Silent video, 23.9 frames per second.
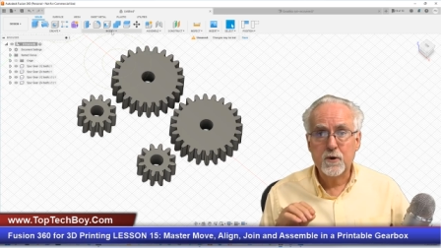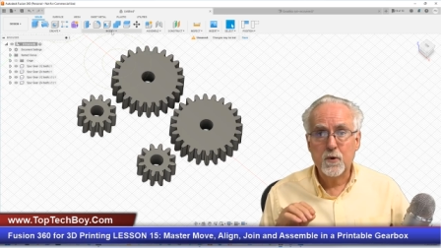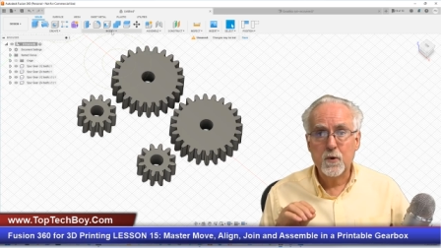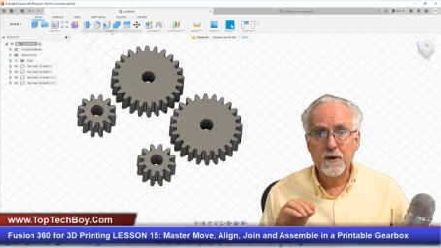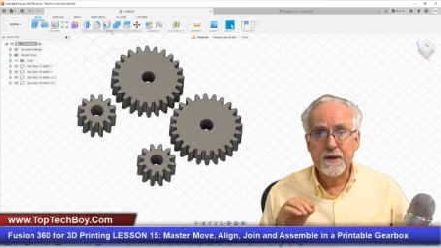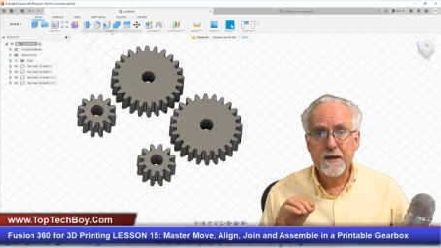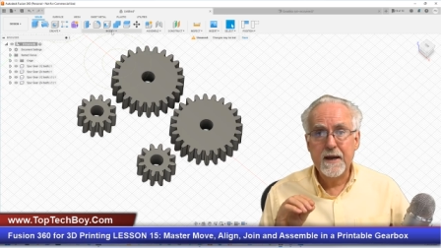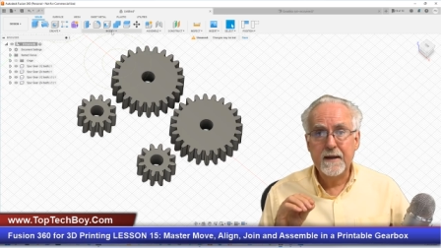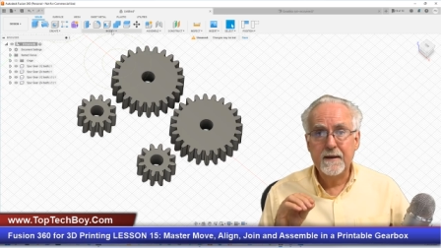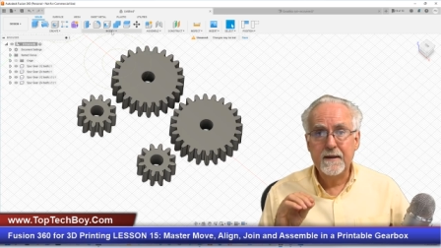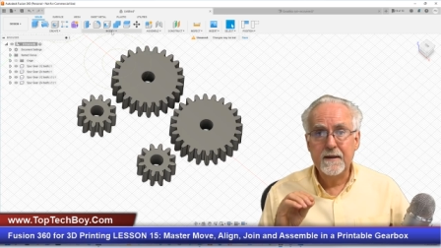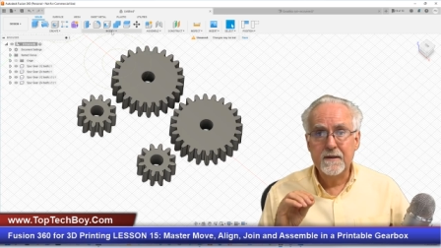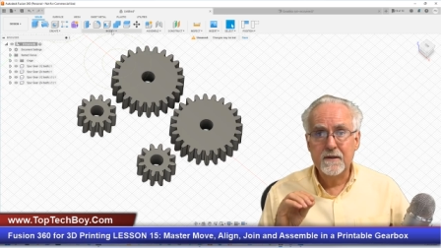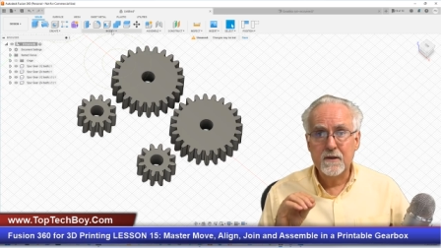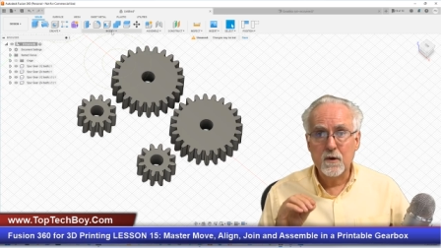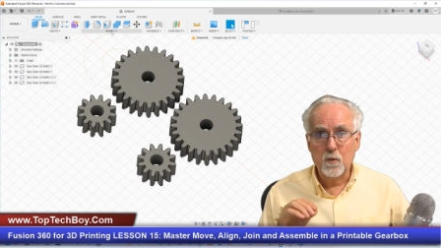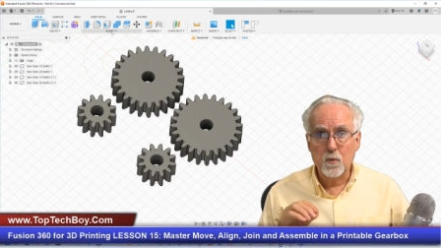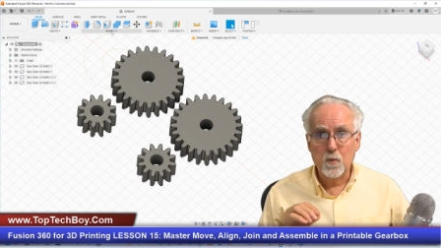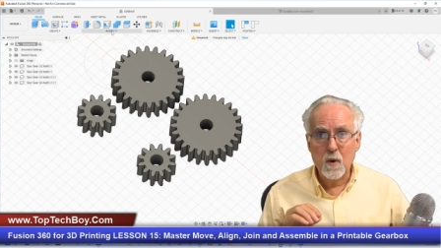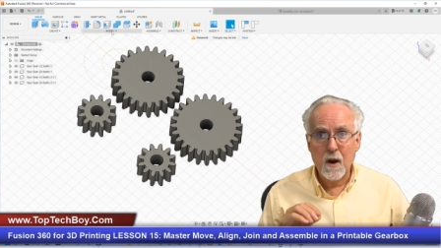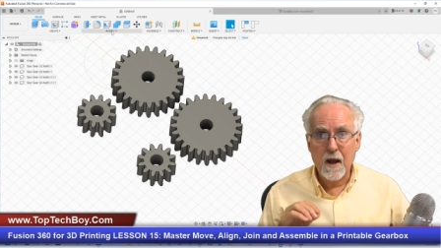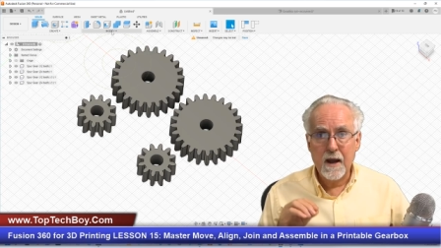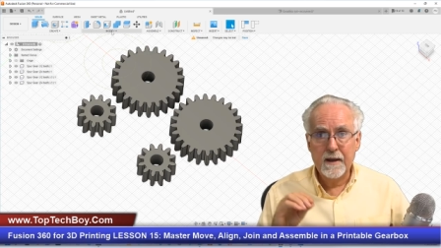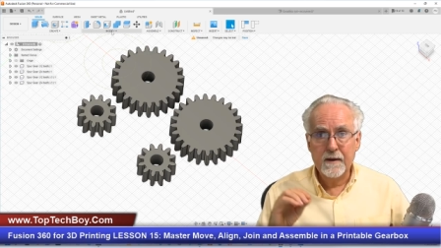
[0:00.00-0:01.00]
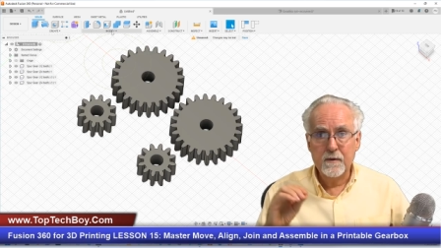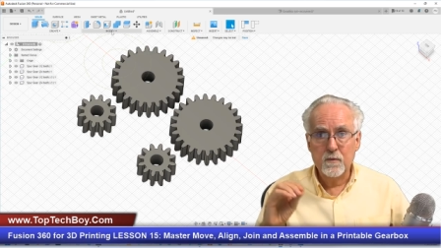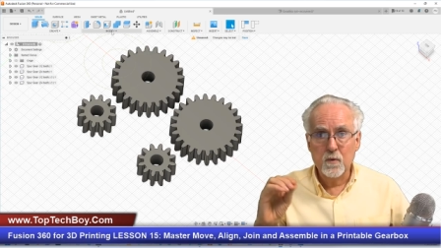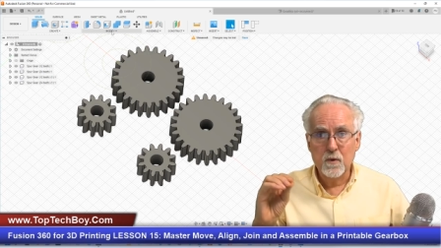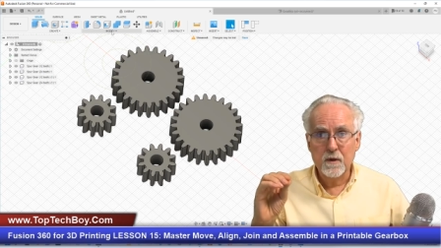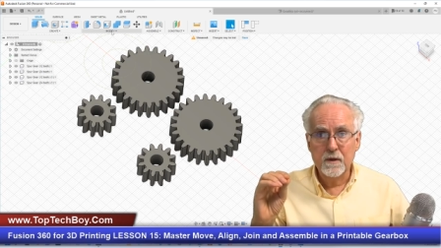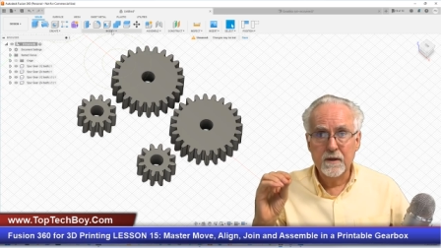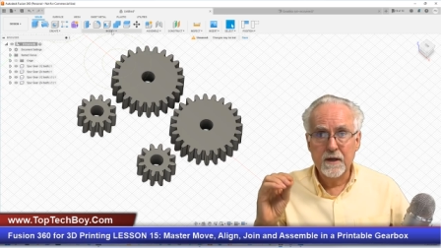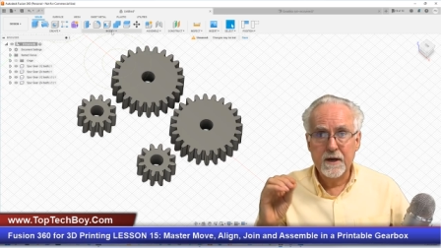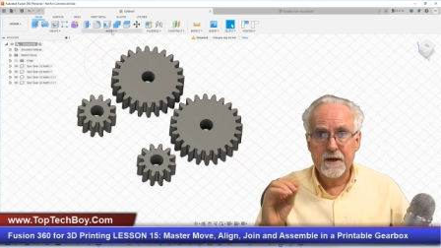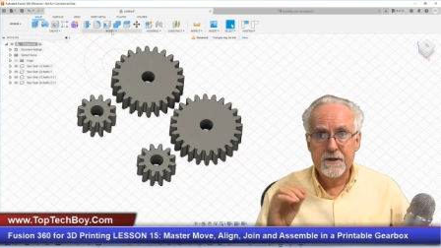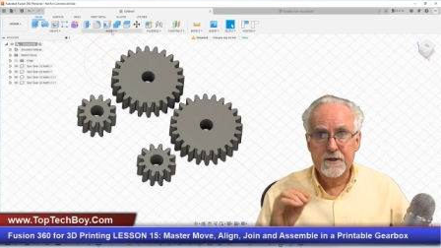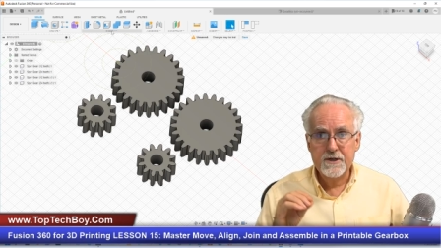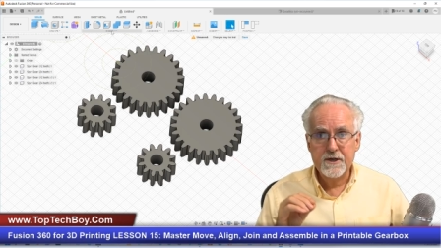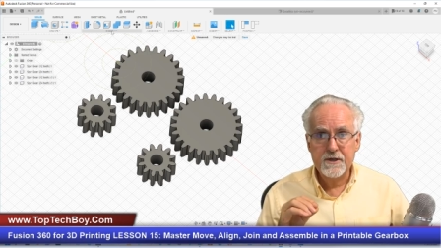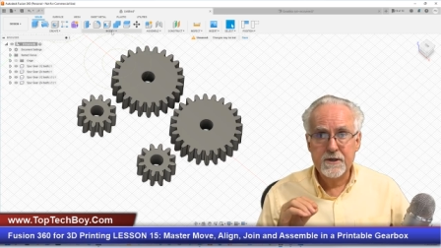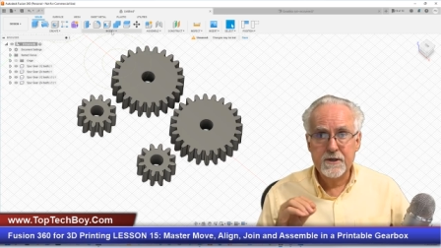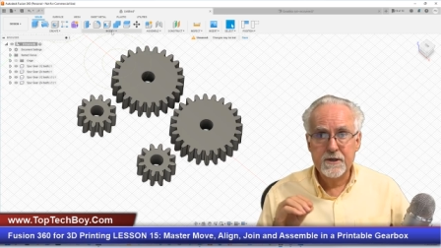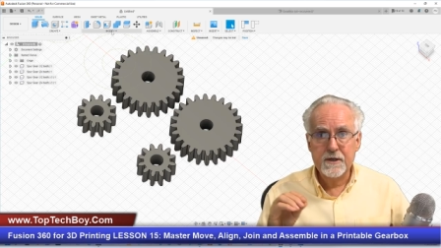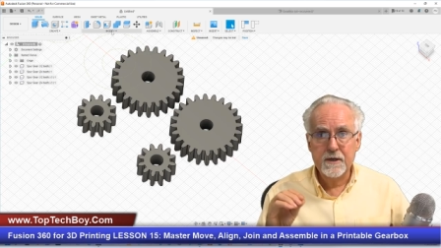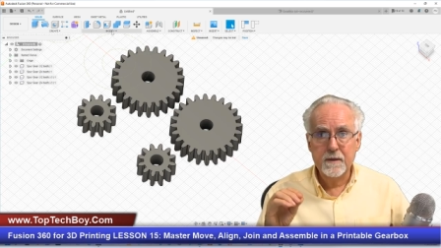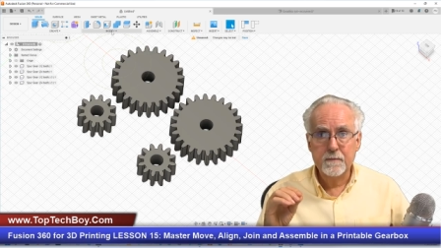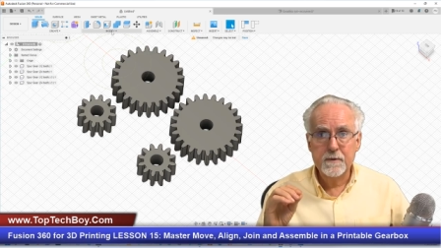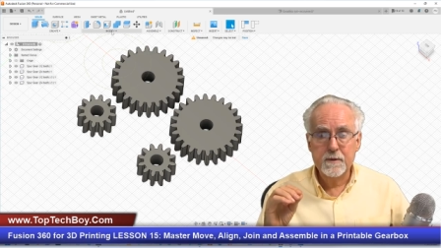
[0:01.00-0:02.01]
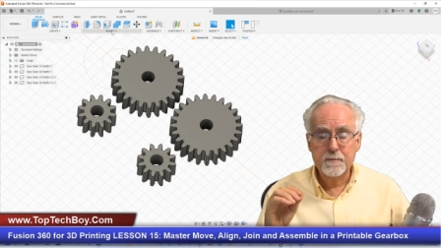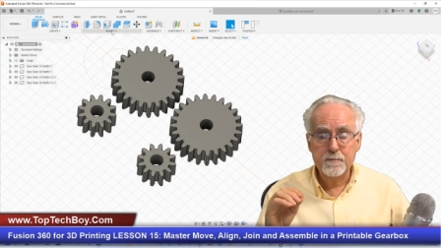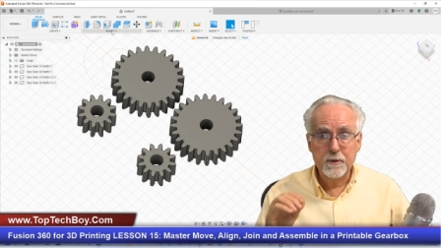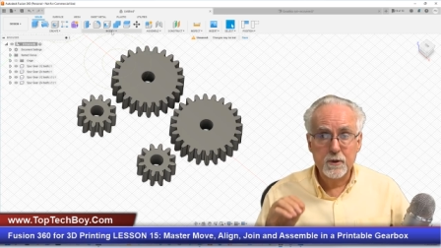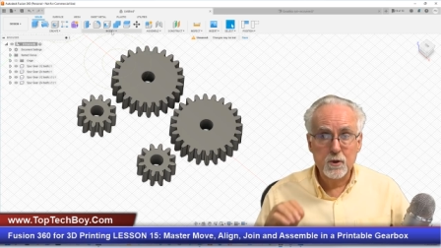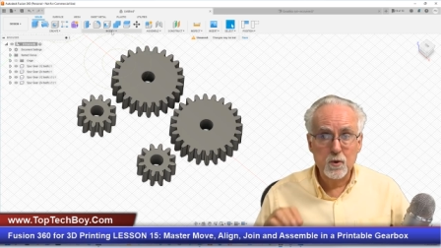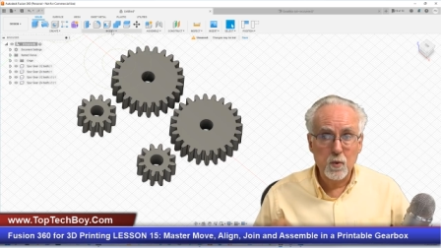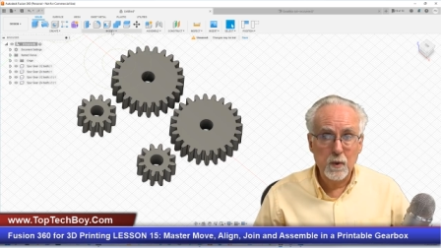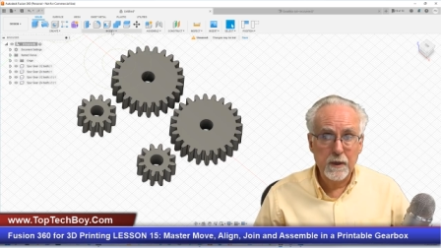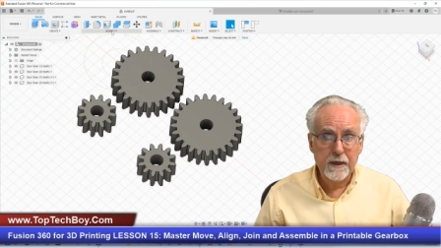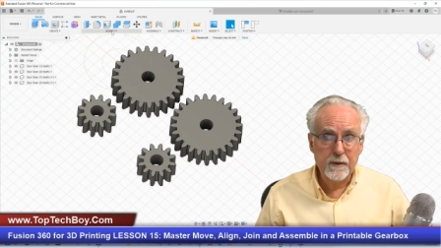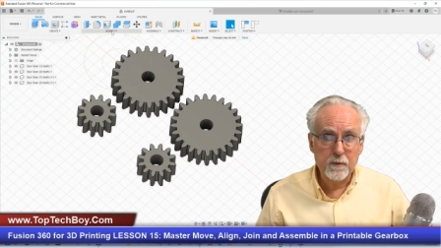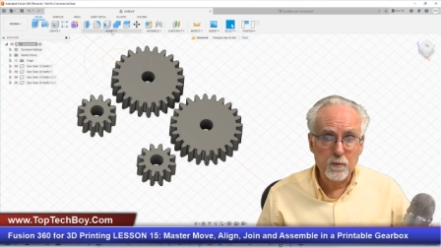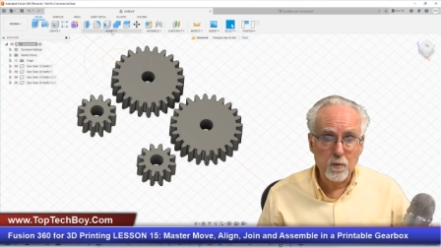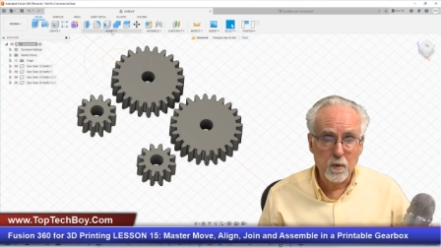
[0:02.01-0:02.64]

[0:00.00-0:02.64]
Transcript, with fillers: creating the right relationships between